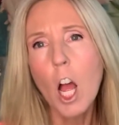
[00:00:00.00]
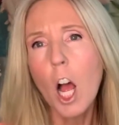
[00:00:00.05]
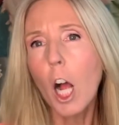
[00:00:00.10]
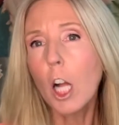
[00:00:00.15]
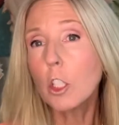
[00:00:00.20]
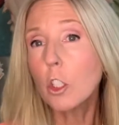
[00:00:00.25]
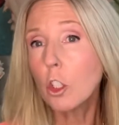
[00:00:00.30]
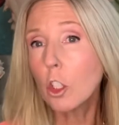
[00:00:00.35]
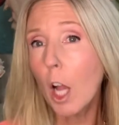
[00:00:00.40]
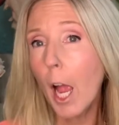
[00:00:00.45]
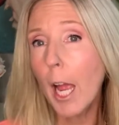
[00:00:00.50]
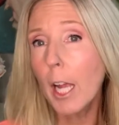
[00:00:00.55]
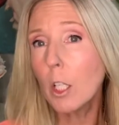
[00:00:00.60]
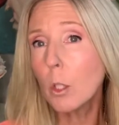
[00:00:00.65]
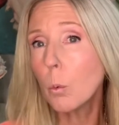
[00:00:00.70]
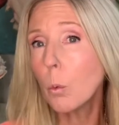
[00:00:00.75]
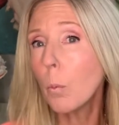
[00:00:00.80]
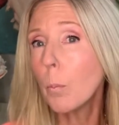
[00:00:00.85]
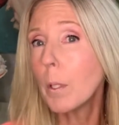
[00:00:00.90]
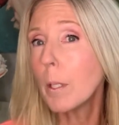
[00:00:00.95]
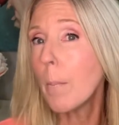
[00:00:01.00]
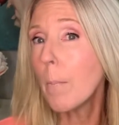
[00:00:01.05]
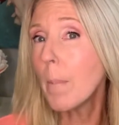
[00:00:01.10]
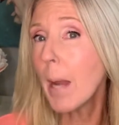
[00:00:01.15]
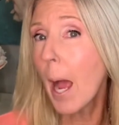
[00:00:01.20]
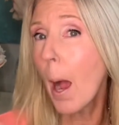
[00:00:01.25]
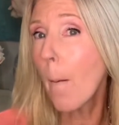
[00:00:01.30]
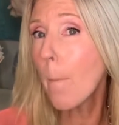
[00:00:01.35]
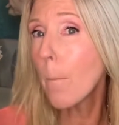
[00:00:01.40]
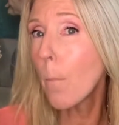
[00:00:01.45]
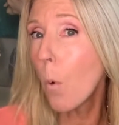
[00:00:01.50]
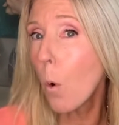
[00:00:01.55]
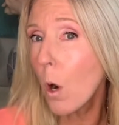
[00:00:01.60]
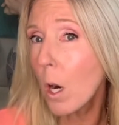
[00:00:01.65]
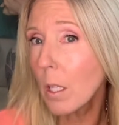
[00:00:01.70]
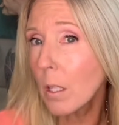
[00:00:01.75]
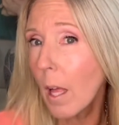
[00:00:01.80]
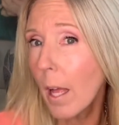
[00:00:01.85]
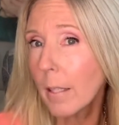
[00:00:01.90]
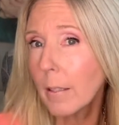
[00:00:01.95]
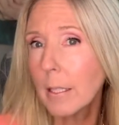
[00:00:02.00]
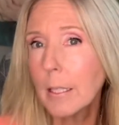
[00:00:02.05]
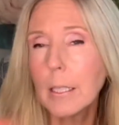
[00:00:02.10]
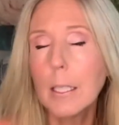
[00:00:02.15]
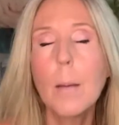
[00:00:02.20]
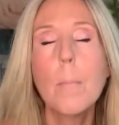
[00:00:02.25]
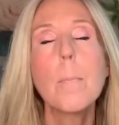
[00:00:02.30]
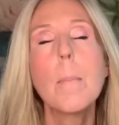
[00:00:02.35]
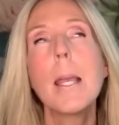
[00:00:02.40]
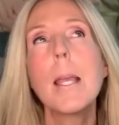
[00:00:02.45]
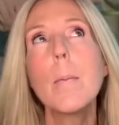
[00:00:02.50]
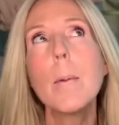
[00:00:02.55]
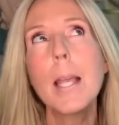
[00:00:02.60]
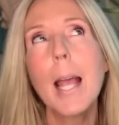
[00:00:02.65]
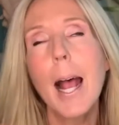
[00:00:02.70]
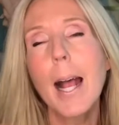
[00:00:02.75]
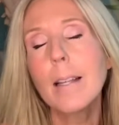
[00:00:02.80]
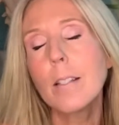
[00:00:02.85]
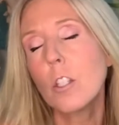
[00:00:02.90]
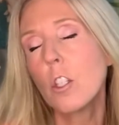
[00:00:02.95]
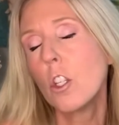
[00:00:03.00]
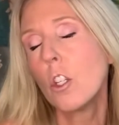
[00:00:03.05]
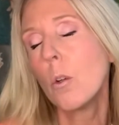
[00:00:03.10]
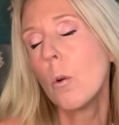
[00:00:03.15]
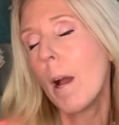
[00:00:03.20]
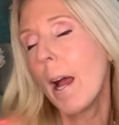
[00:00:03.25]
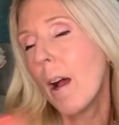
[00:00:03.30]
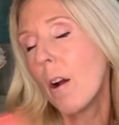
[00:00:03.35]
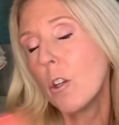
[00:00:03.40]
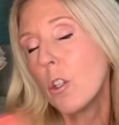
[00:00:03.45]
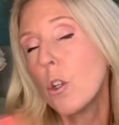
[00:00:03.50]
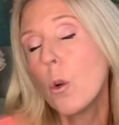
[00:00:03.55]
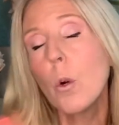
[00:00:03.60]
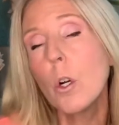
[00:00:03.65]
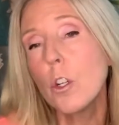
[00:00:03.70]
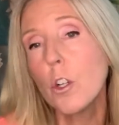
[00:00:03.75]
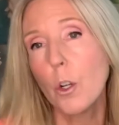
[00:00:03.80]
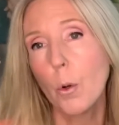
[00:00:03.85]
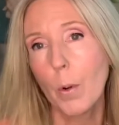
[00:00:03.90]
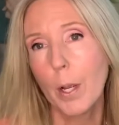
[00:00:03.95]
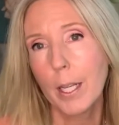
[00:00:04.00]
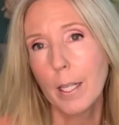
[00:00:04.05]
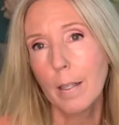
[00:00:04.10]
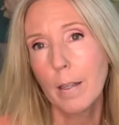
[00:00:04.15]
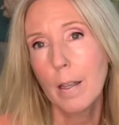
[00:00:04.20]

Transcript: A child will be now more likely to maybe ask you how you're doing.